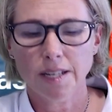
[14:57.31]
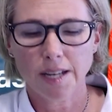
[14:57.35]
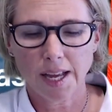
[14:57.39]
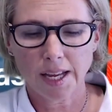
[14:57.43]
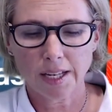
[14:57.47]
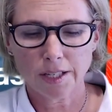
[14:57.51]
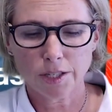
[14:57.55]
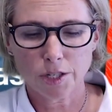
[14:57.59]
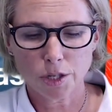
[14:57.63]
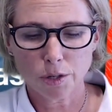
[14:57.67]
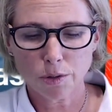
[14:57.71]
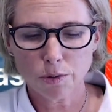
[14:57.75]

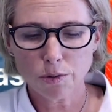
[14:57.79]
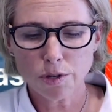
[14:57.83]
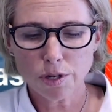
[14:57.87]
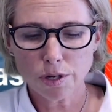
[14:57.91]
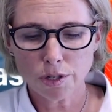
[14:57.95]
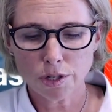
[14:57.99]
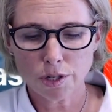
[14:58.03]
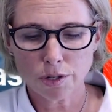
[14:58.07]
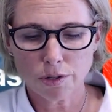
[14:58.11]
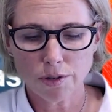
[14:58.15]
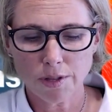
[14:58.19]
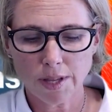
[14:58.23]
Until
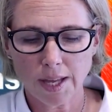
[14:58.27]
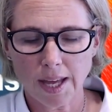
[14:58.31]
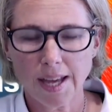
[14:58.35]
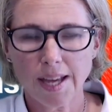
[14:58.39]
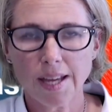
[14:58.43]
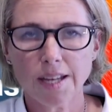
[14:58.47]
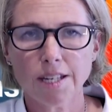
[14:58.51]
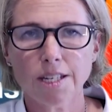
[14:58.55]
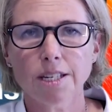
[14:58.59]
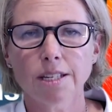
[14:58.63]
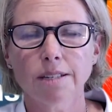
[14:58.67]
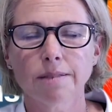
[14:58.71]
you do
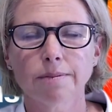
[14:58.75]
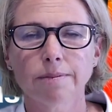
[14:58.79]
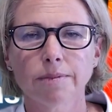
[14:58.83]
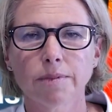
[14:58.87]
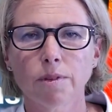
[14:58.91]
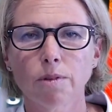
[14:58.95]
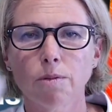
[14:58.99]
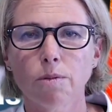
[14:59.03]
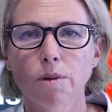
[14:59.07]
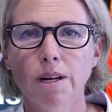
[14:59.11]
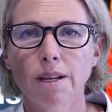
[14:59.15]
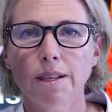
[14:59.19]
that,
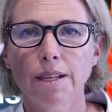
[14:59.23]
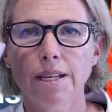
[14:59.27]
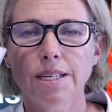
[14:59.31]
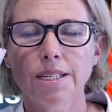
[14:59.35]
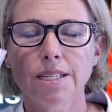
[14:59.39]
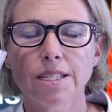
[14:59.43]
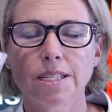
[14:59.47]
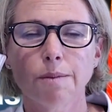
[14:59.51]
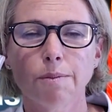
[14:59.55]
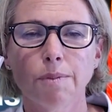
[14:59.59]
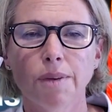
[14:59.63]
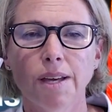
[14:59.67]
one of
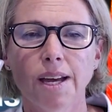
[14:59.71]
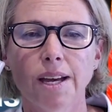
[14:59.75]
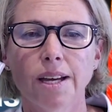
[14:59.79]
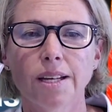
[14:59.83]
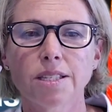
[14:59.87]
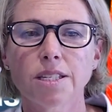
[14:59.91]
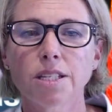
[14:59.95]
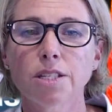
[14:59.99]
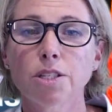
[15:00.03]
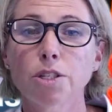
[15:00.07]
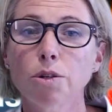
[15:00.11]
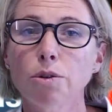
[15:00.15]
these SIM
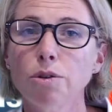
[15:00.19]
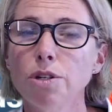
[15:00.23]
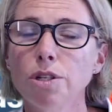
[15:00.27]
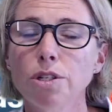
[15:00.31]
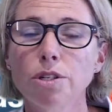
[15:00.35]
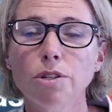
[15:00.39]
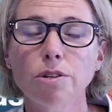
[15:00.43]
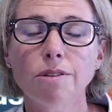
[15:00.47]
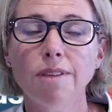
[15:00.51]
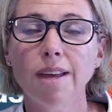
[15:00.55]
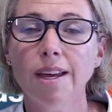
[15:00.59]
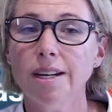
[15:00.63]
cards, until you
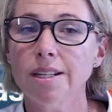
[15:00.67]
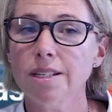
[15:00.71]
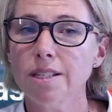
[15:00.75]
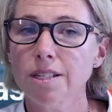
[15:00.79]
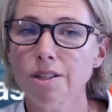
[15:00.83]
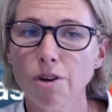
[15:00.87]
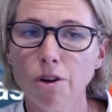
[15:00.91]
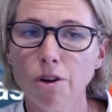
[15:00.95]
do that, it's